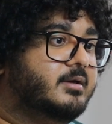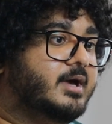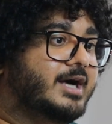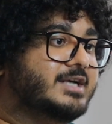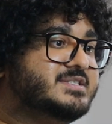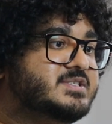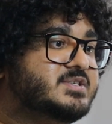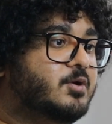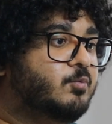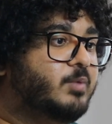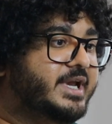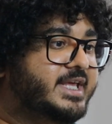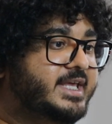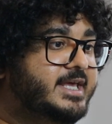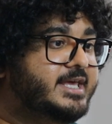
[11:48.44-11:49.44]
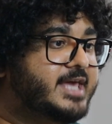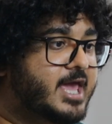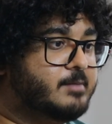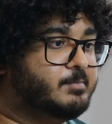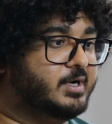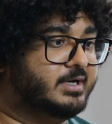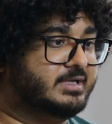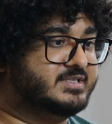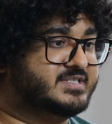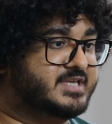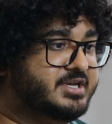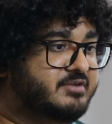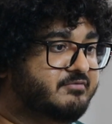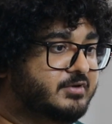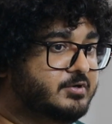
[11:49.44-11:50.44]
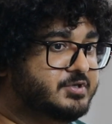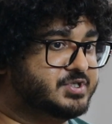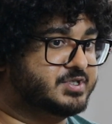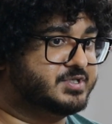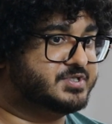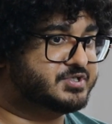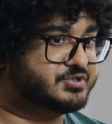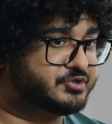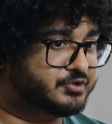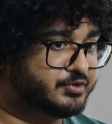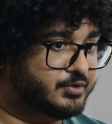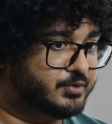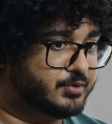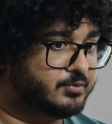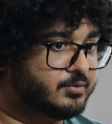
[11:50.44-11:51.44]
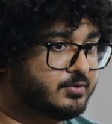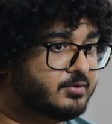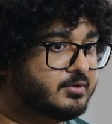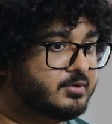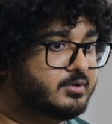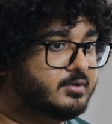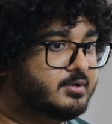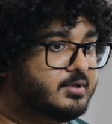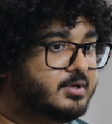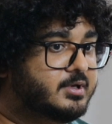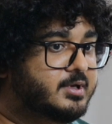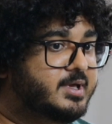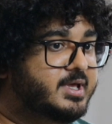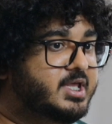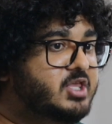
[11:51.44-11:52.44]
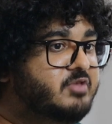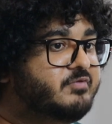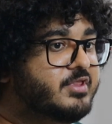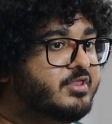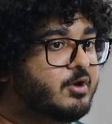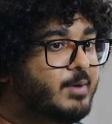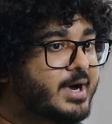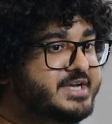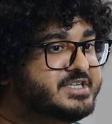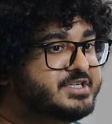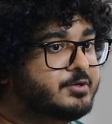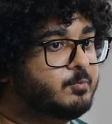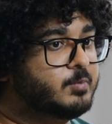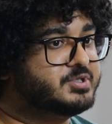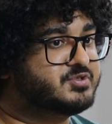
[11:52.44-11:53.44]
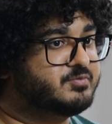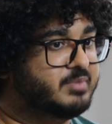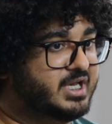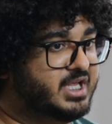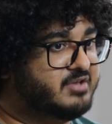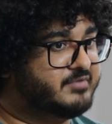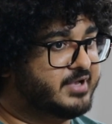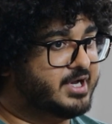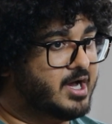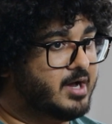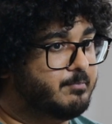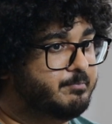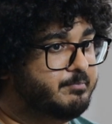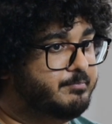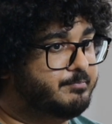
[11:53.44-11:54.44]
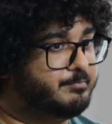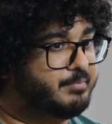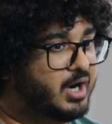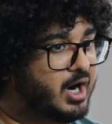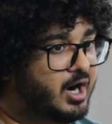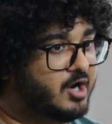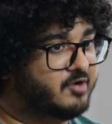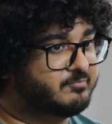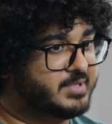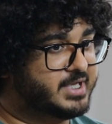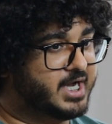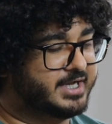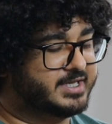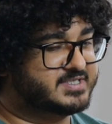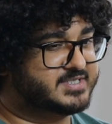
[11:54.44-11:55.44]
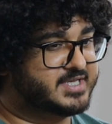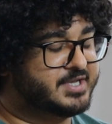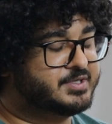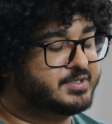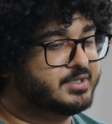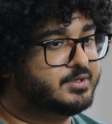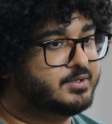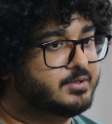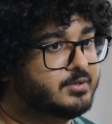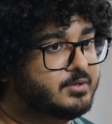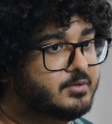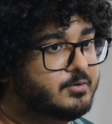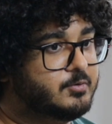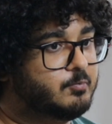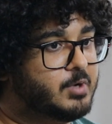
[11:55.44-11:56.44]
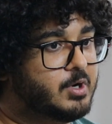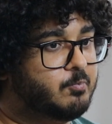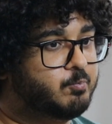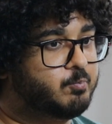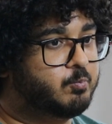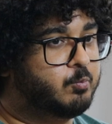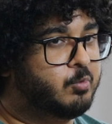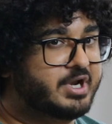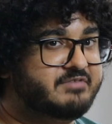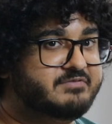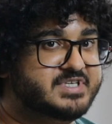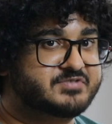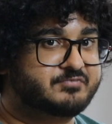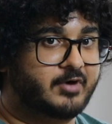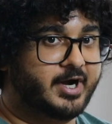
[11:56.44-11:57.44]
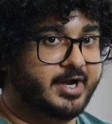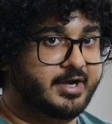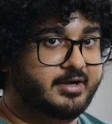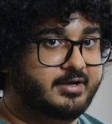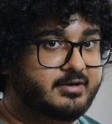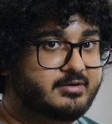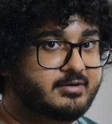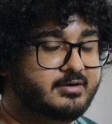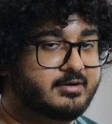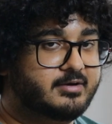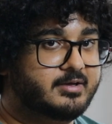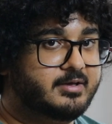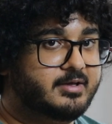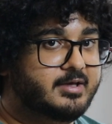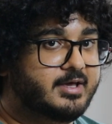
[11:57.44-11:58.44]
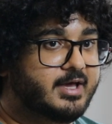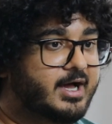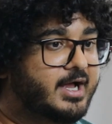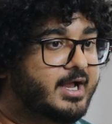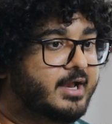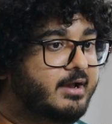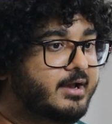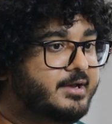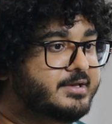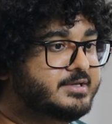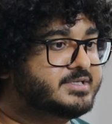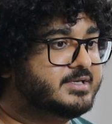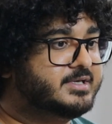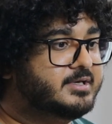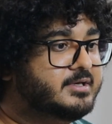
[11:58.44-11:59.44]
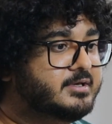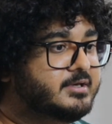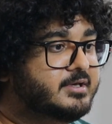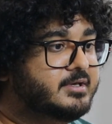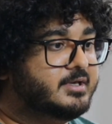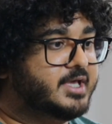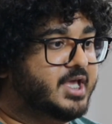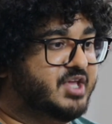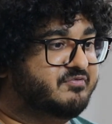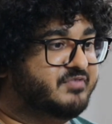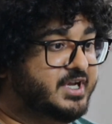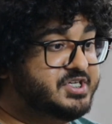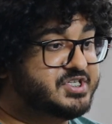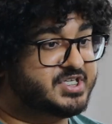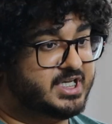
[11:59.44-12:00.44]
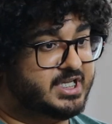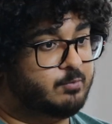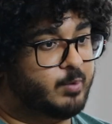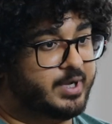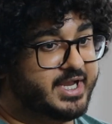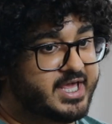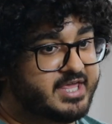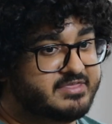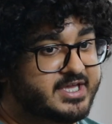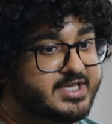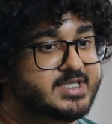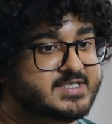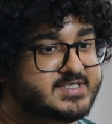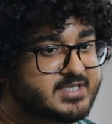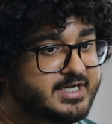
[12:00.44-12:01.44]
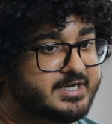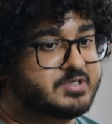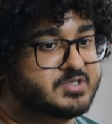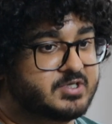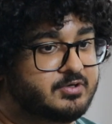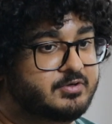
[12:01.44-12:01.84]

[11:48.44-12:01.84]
And so when he came out and said evolution's true, even though I didn't want to believe it, a part of me kind of said, well, what if he's right? And eventually, when I then decided to